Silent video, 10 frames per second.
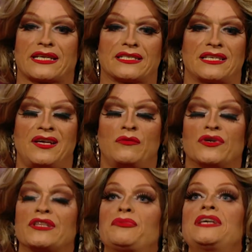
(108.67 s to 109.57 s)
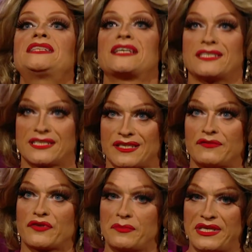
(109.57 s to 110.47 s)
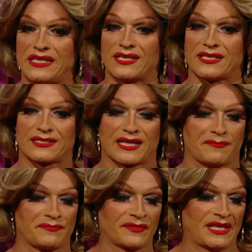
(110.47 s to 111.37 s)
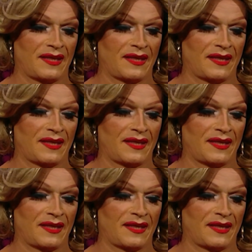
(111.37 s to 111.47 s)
and one of the big things it did for me is, um,